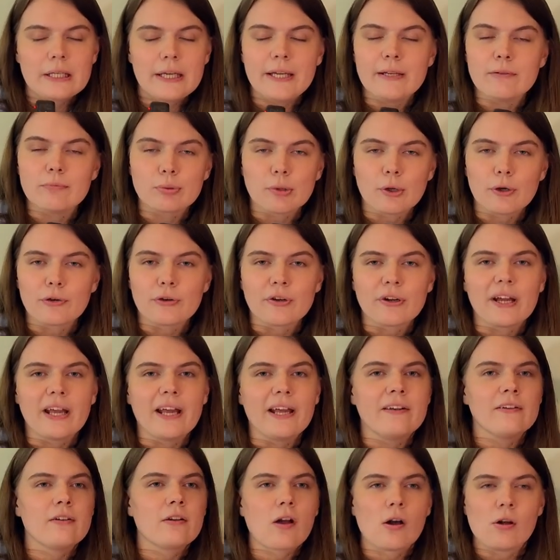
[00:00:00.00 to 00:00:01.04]
in
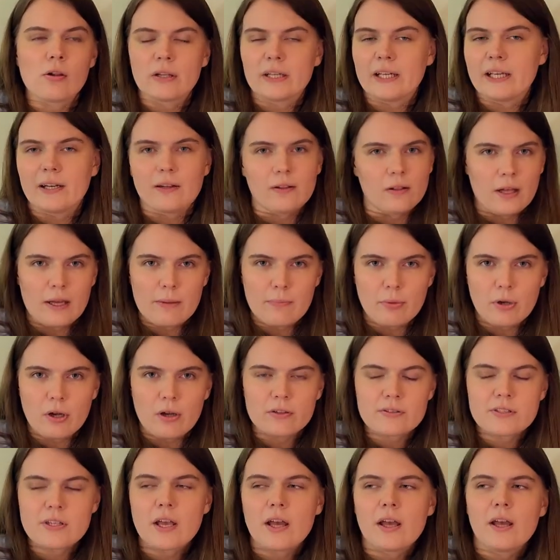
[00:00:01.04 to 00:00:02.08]
Procreate, calling it a light
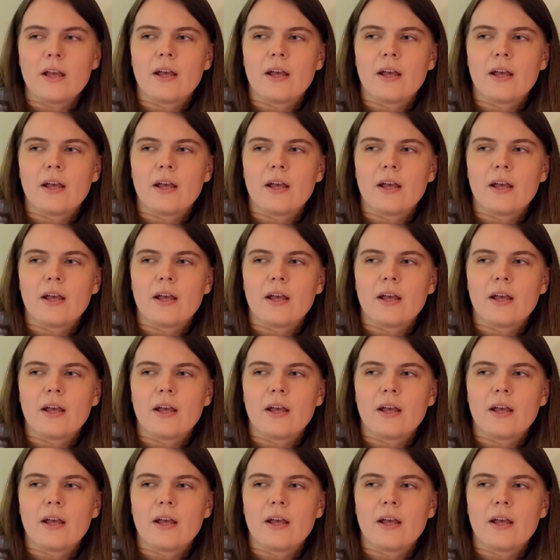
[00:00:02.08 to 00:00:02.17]
box.